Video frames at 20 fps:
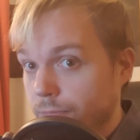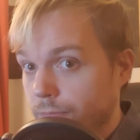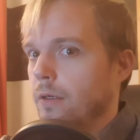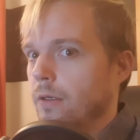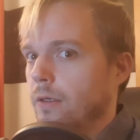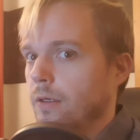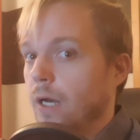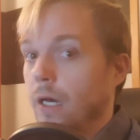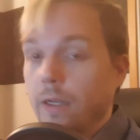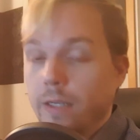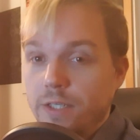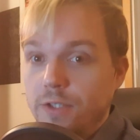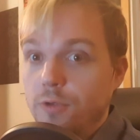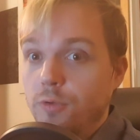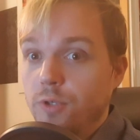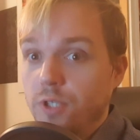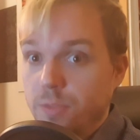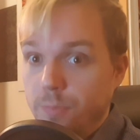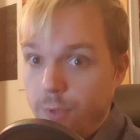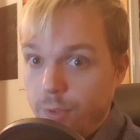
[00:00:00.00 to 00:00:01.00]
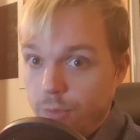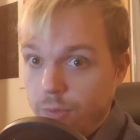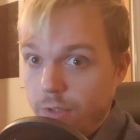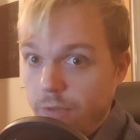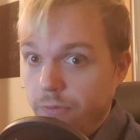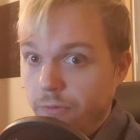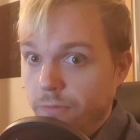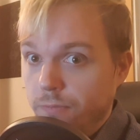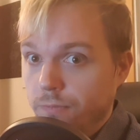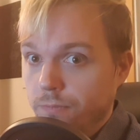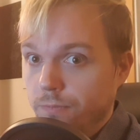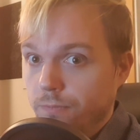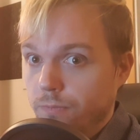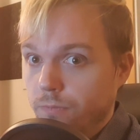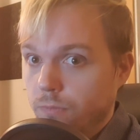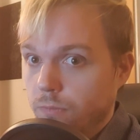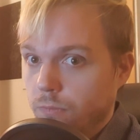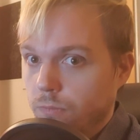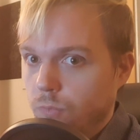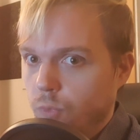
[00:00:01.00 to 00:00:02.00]
Unless you dispute it,
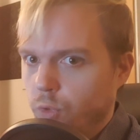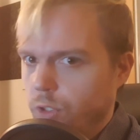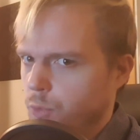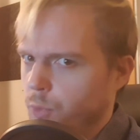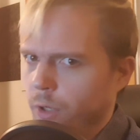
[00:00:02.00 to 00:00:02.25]
which